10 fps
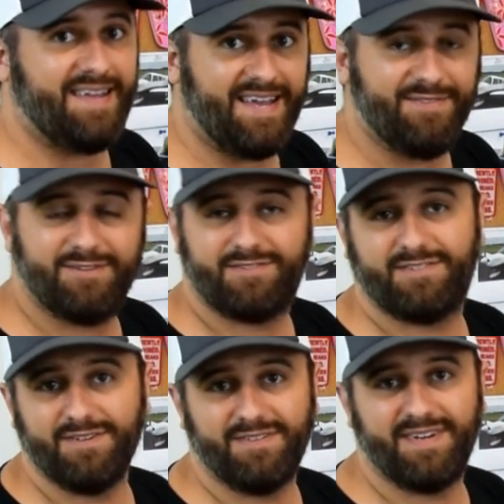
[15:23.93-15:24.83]
and they're
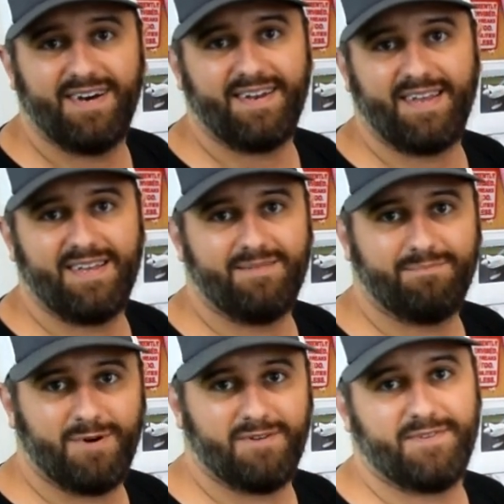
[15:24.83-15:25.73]
still not in
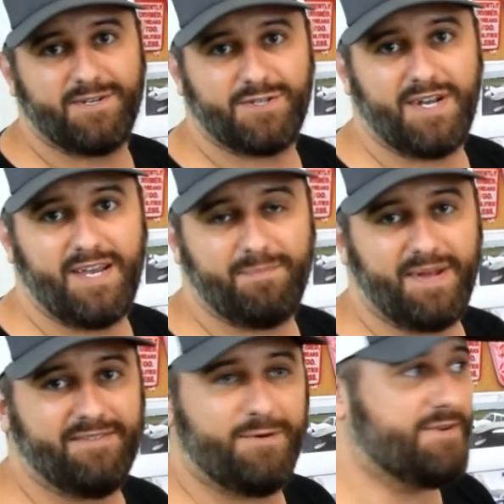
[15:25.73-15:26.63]
perfect shape.
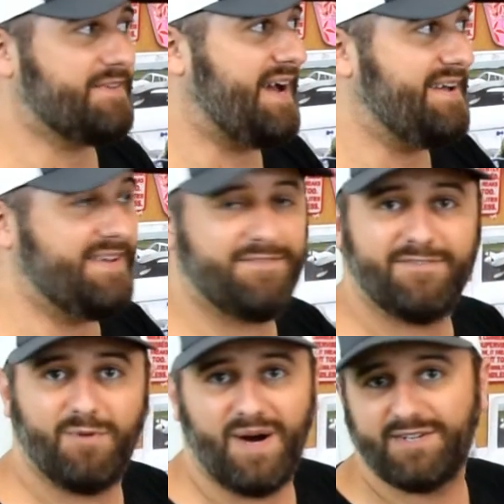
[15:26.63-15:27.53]
And of course, if
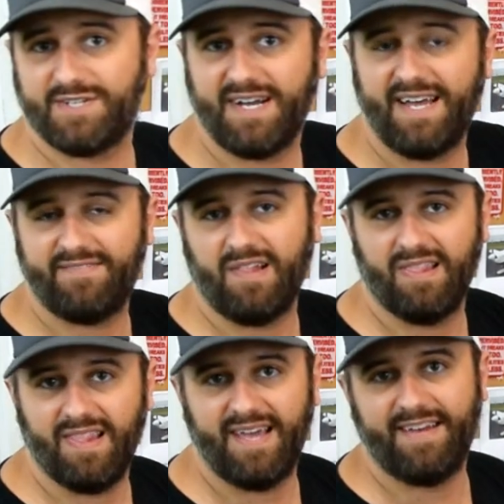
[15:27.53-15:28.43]
you've watched, I have the
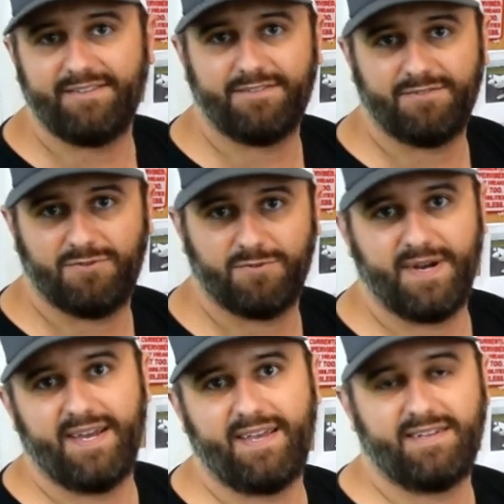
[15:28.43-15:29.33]
light
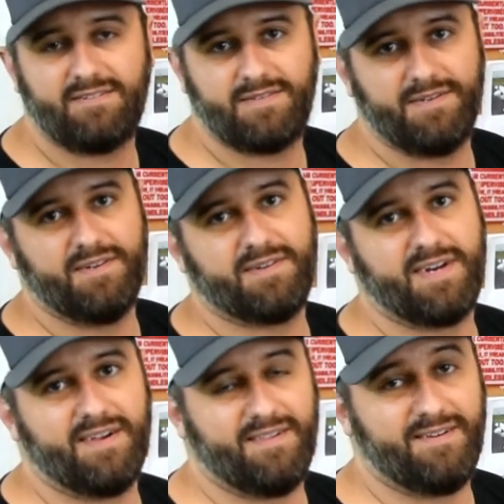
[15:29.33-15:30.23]
gray interior
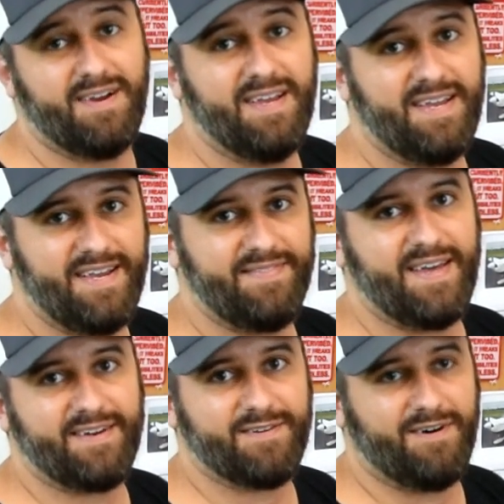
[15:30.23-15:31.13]
color in
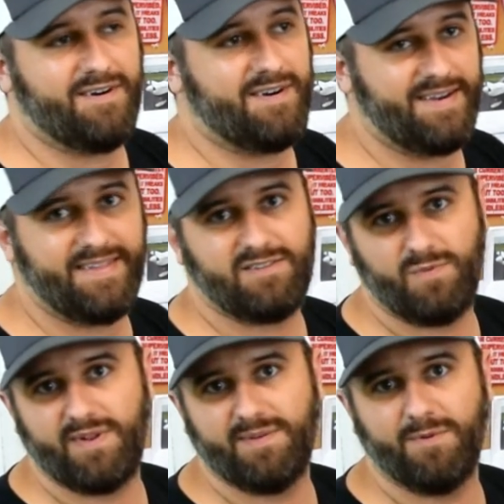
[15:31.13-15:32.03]
that car, and that's
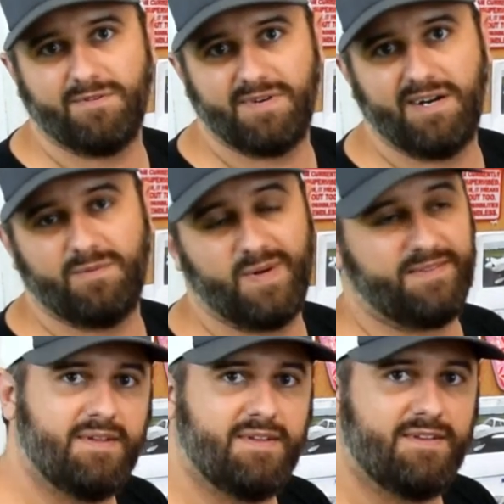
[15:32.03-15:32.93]
one of the more rare
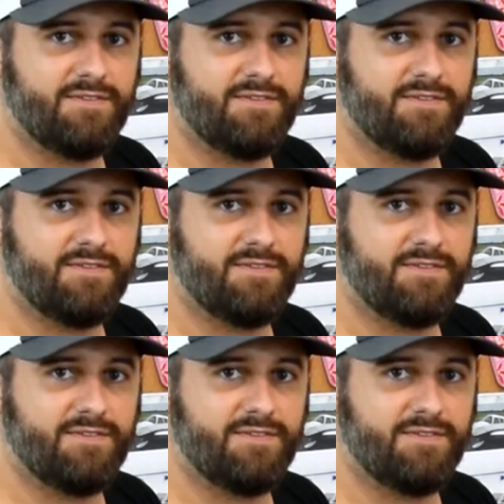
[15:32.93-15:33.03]
ones.